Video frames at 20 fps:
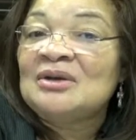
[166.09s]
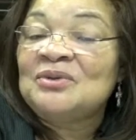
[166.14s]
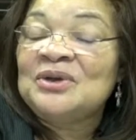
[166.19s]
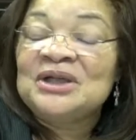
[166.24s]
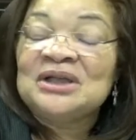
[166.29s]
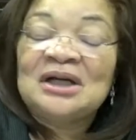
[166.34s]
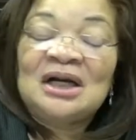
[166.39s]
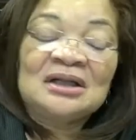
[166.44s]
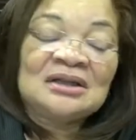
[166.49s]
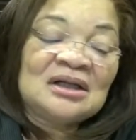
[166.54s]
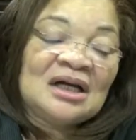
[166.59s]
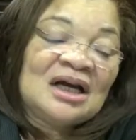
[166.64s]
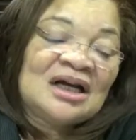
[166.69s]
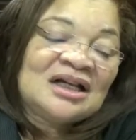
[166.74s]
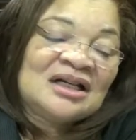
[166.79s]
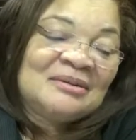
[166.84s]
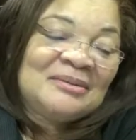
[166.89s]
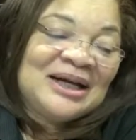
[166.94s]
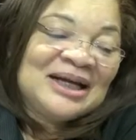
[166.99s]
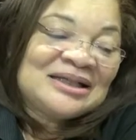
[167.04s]
We're not
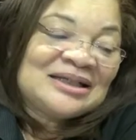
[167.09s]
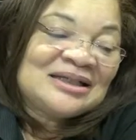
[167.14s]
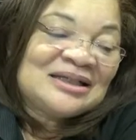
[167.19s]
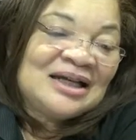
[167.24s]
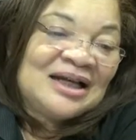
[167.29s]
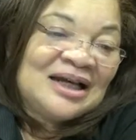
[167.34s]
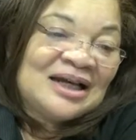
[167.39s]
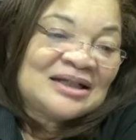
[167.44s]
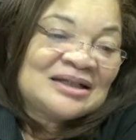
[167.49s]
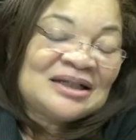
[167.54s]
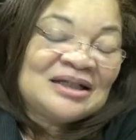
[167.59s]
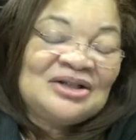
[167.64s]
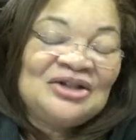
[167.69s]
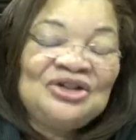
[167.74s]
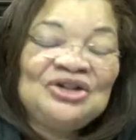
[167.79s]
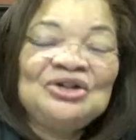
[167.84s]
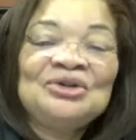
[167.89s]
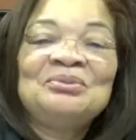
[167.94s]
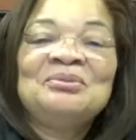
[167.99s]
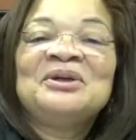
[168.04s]
talking about sex and
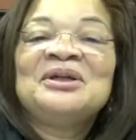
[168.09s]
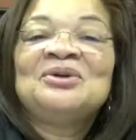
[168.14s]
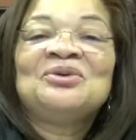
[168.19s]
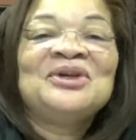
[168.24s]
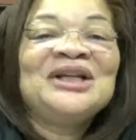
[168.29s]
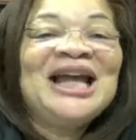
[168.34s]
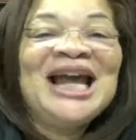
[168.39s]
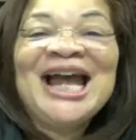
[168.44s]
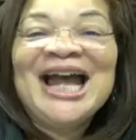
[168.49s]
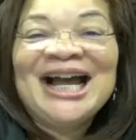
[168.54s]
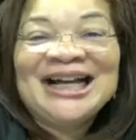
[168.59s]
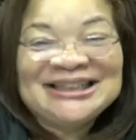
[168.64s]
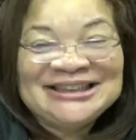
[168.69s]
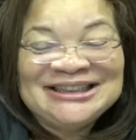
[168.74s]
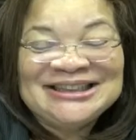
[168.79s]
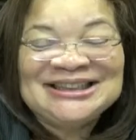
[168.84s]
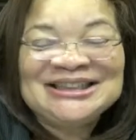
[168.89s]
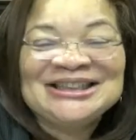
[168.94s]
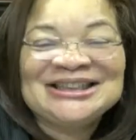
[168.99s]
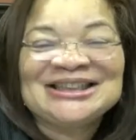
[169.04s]
human
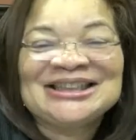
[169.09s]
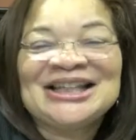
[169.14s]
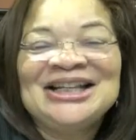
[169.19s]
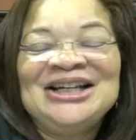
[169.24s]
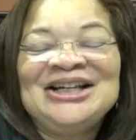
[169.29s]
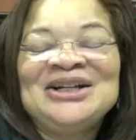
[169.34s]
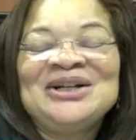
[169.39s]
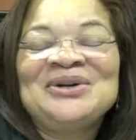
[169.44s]
reactions.